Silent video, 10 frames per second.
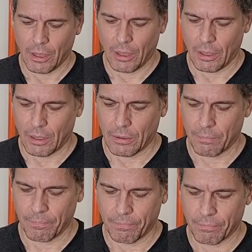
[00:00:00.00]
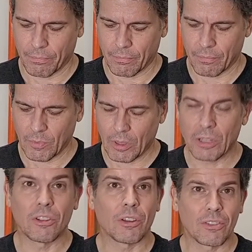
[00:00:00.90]
Um,
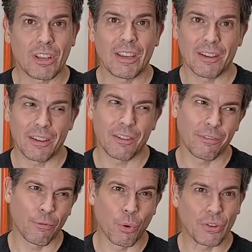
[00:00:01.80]
it does take four